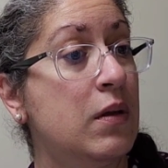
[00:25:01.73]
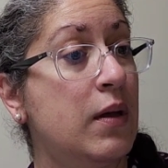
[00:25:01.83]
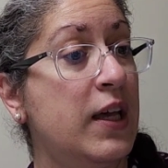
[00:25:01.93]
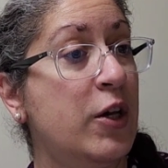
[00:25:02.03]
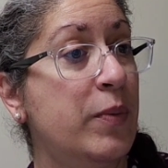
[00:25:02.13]

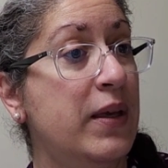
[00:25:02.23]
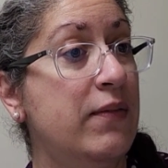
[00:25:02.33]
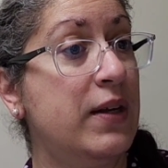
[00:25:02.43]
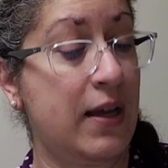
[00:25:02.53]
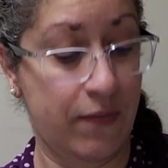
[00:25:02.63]
I hope I
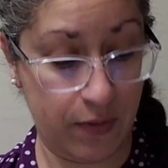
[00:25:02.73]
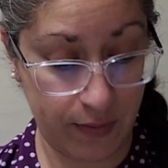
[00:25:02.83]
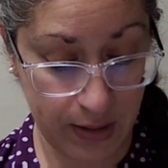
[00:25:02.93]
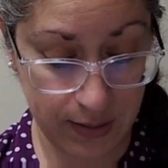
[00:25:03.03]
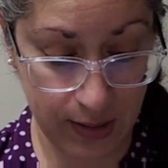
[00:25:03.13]
even have the
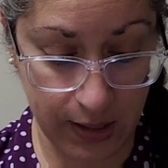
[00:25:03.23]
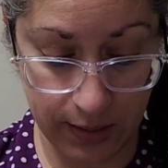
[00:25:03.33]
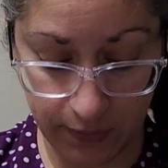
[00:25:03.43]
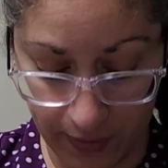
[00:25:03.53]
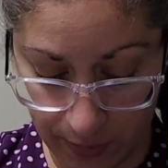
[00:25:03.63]
right
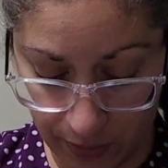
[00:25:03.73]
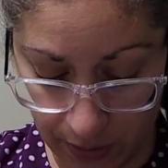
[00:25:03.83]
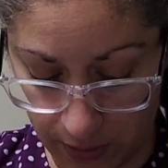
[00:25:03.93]
size fabric.